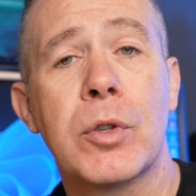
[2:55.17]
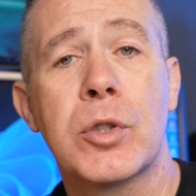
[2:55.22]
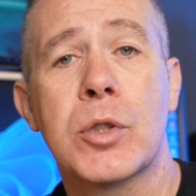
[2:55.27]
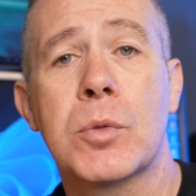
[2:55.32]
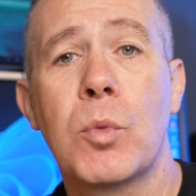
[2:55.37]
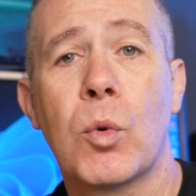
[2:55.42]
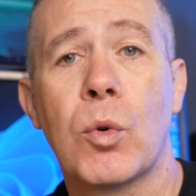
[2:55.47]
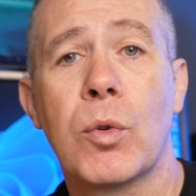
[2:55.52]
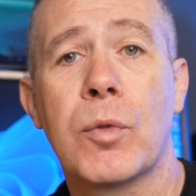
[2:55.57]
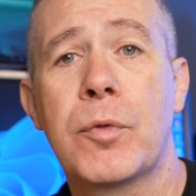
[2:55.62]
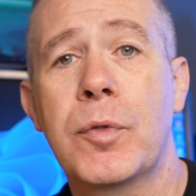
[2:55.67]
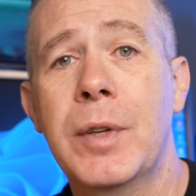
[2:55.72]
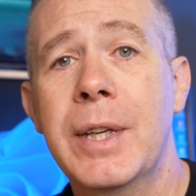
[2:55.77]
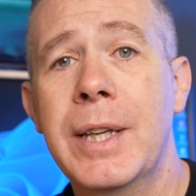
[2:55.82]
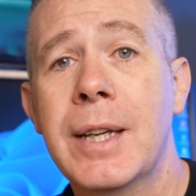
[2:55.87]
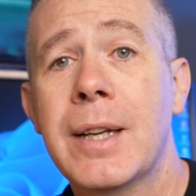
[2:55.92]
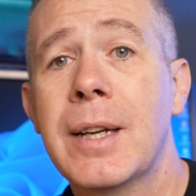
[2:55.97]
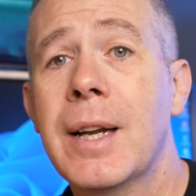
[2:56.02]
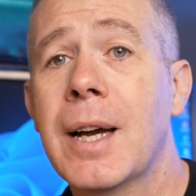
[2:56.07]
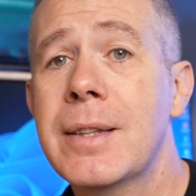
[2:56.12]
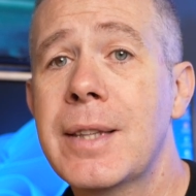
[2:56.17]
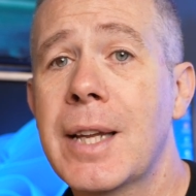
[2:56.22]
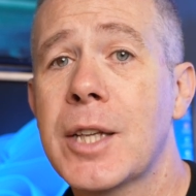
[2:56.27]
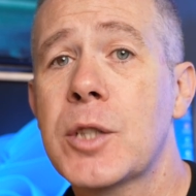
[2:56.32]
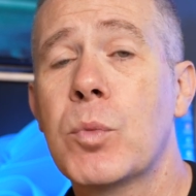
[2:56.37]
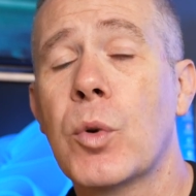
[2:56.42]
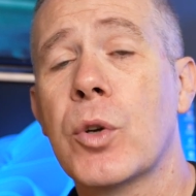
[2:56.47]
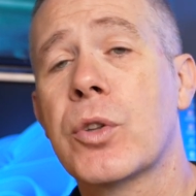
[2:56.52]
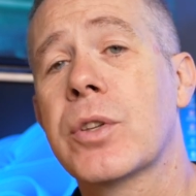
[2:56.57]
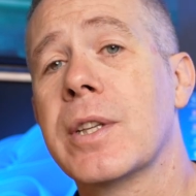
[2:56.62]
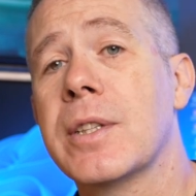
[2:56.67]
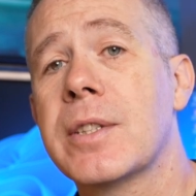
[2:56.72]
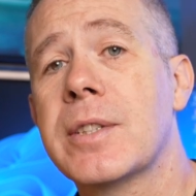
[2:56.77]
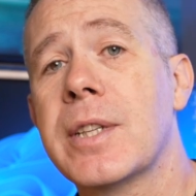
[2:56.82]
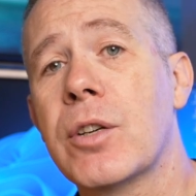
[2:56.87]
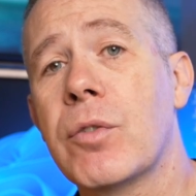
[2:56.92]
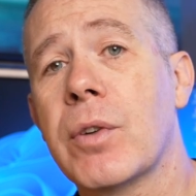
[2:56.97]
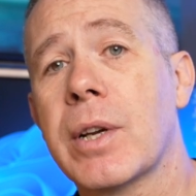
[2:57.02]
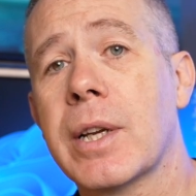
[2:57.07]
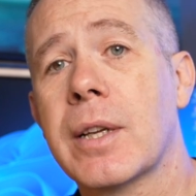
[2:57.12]
a small fee, and that's worth
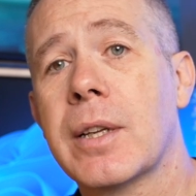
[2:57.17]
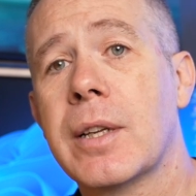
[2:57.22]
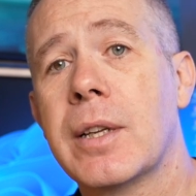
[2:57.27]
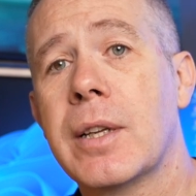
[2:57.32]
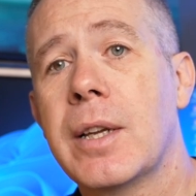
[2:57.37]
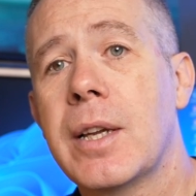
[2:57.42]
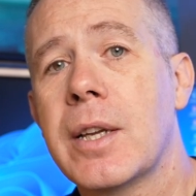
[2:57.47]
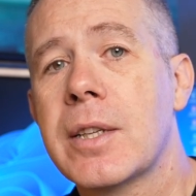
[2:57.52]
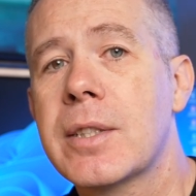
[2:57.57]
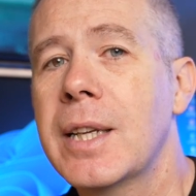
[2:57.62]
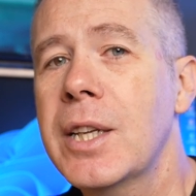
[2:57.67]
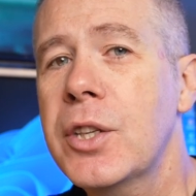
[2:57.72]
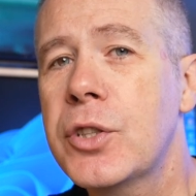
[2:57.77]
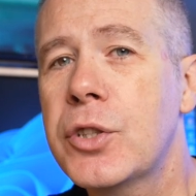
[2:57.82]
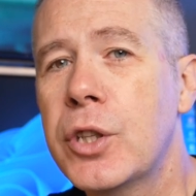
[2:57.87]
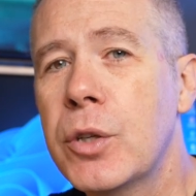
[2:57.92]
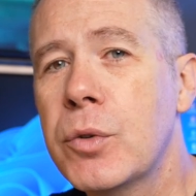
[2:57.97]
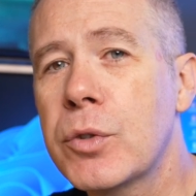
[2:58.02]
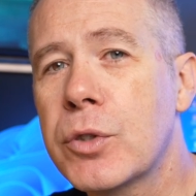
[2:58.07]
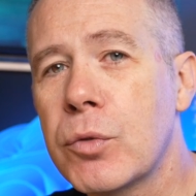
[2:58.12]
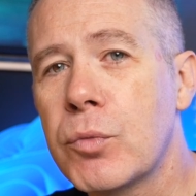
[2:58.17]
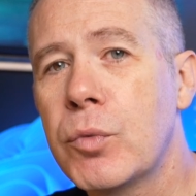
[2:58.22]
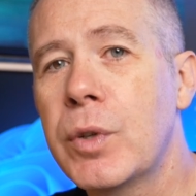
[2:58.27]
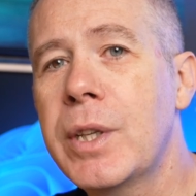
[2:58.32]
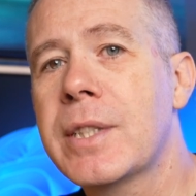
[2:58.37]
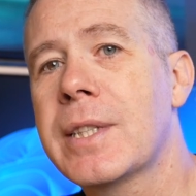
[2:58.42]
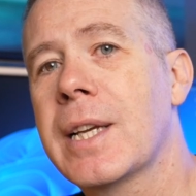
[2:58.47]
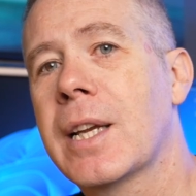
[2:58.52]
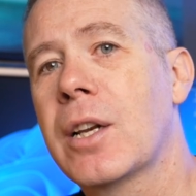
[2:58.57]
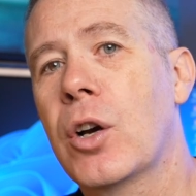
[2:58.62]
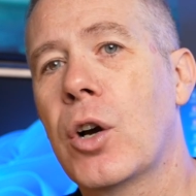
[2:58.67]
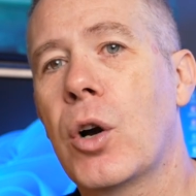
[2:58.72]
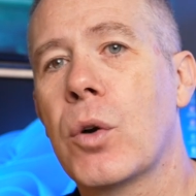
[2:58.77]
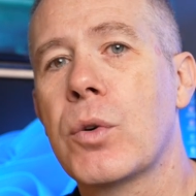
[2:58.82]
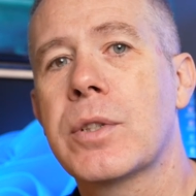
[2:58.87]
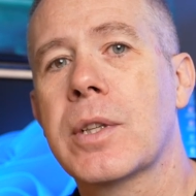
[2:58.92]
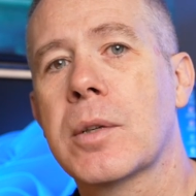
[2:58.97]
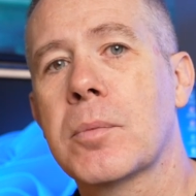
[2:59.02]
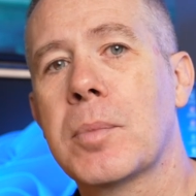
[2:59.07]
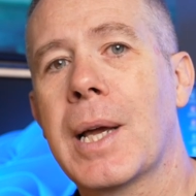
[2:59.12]
considering. So let's choose the reseller
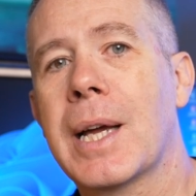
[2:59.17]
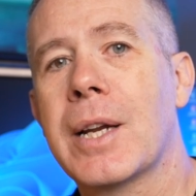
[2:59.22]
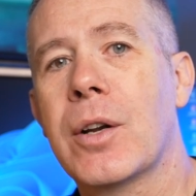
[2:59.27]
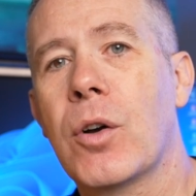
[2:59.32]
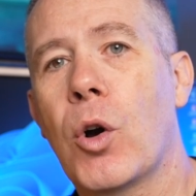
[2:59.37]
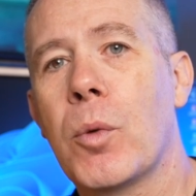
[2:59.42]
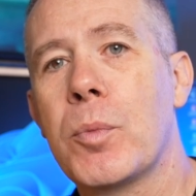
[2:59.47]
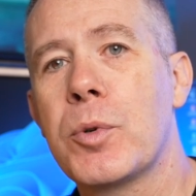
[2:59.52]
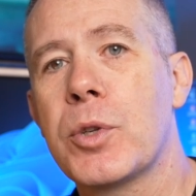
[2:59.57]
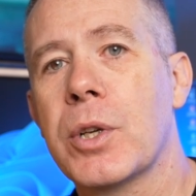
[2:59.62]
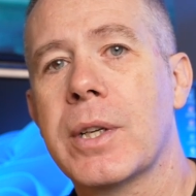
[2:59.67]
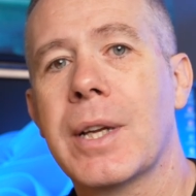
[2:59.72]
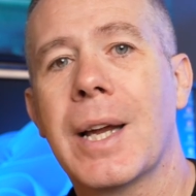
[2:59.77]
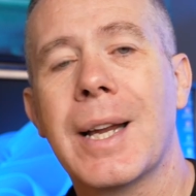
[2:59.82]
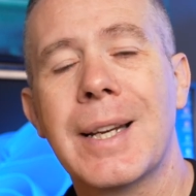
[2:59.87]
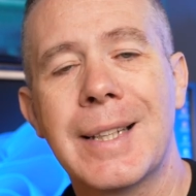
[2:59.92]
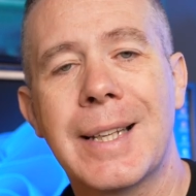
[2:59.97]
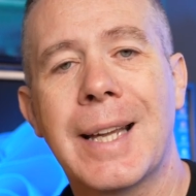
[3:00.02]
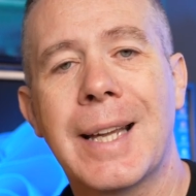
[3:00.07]
hosting plan option and